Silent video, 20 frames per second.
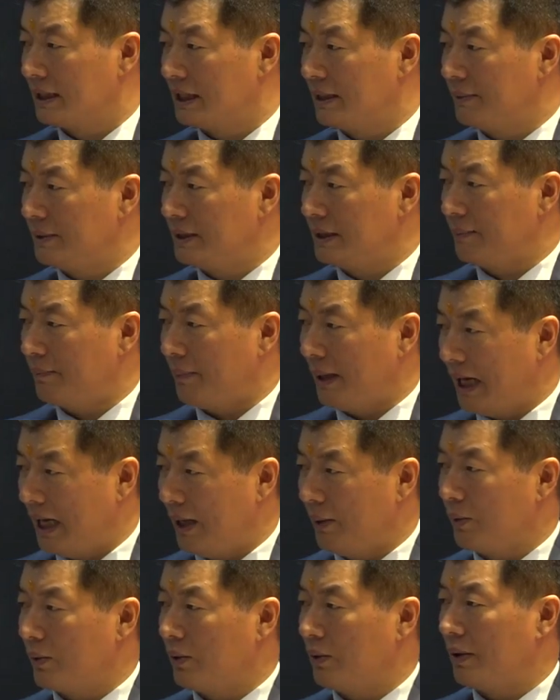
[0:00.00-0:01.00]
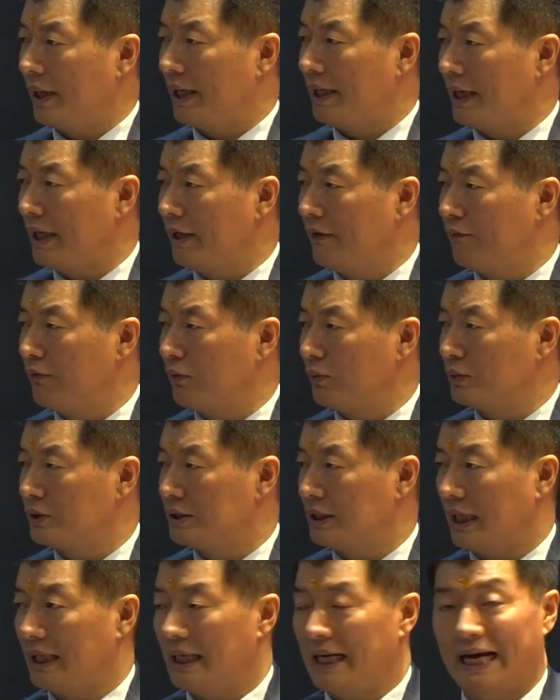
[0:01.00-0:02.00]
given the power and
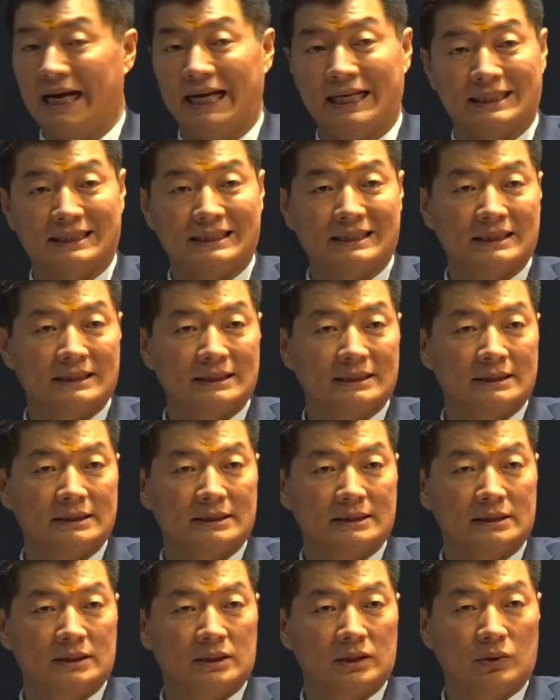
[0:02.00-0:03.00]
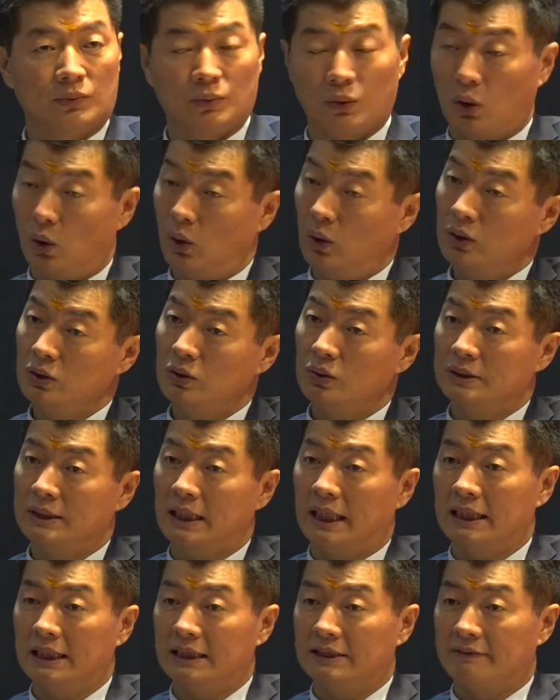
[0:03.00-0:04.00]
influence China has? We all know
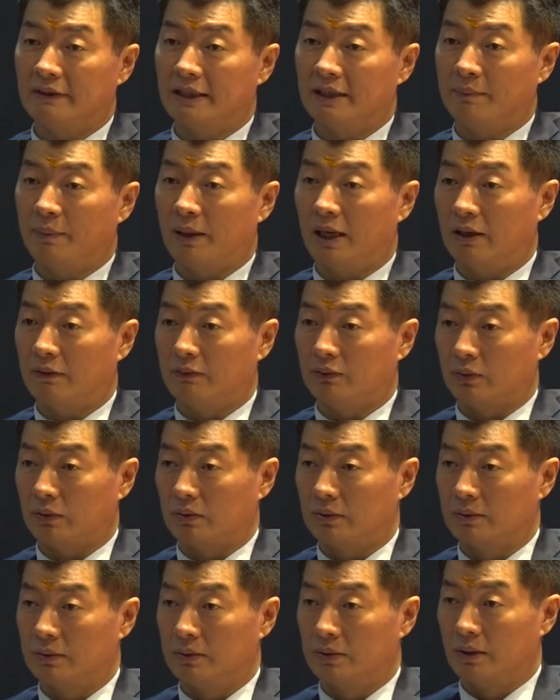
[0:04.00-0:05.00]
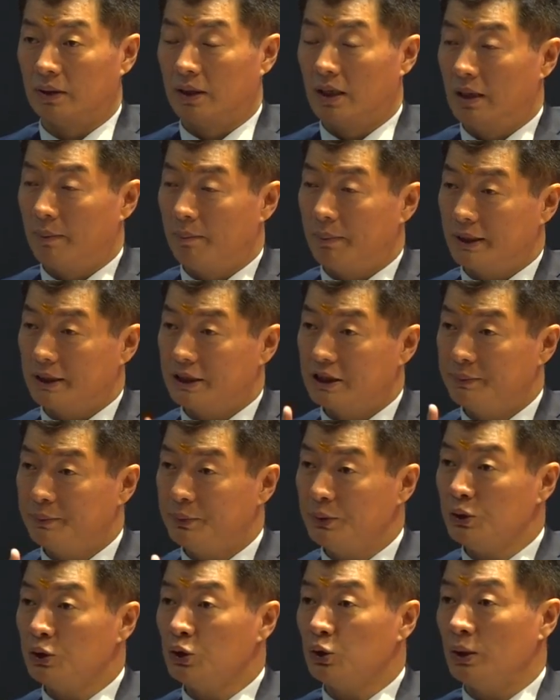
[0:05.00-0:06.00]
China is very powerful. But
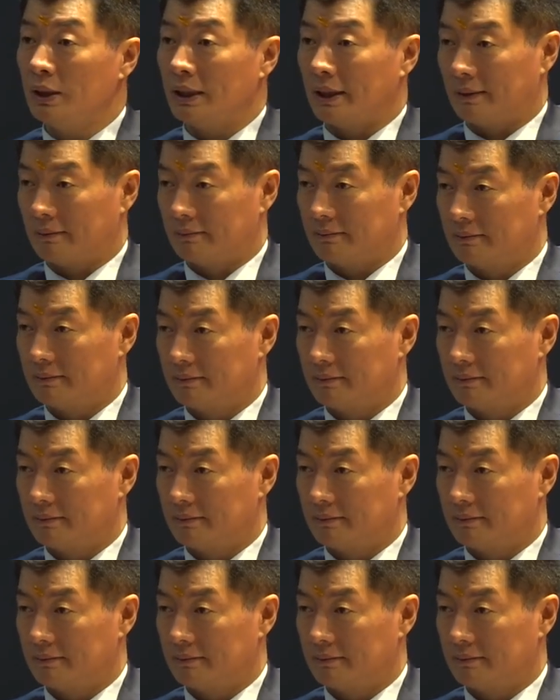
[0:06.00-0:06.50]
spiritually,